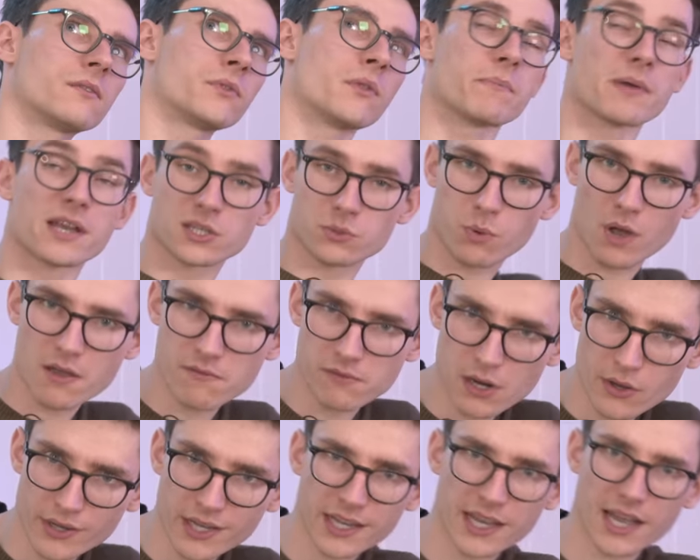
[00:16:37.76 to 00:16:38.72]
The best way of
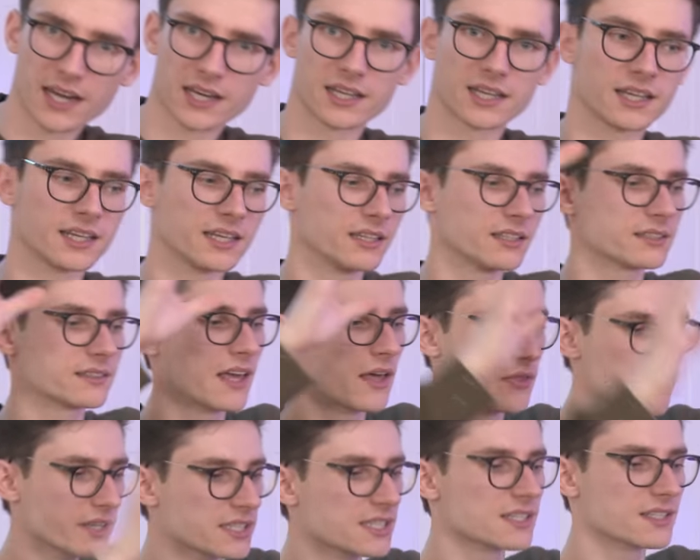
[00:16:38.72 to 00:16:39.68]
looking at it is that
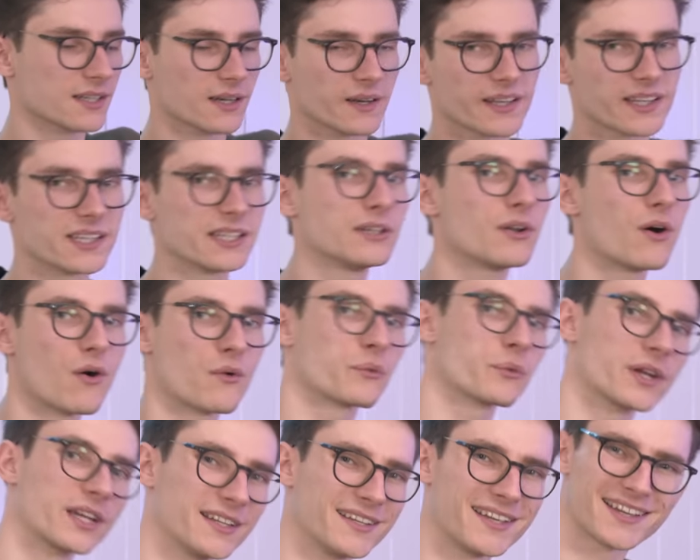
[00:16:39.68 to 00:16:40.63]
this is clearly not
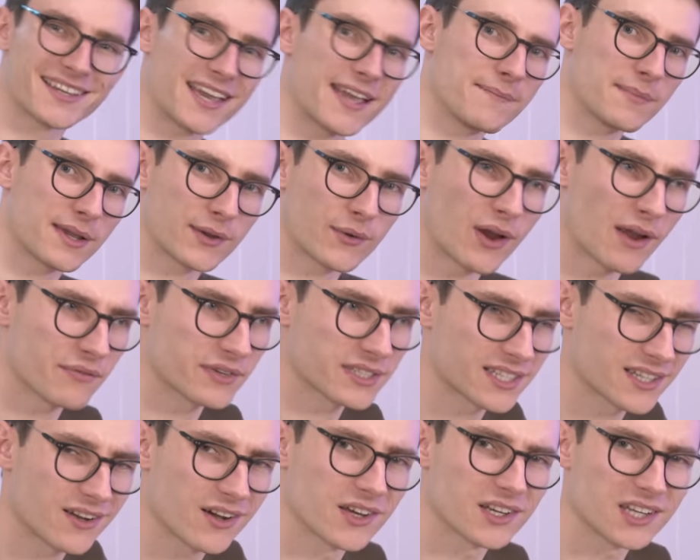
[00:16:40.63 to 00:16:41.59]
really a gaming graphics
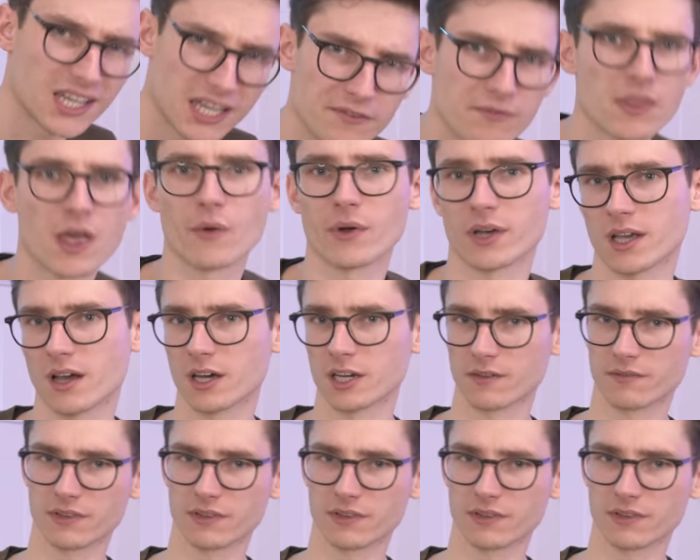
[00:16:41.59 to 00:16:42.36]
card, even though it kind of